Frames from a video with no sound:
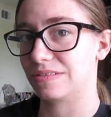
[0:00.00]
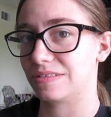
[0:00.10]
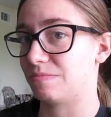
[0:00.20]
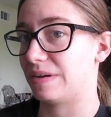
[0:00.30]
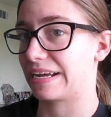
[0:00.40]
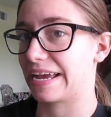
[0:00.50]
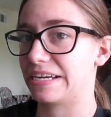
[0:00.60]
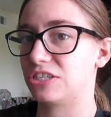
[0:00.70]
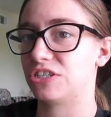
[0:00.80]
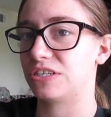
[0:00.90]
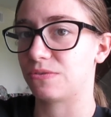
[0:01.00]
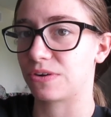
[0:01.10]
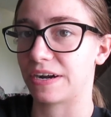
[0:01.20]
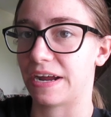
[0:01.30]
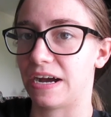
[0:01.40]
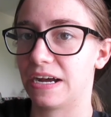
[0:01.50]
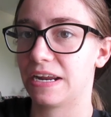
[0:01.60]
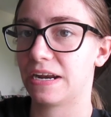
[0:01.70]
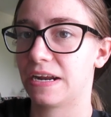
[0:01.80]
the medication or not.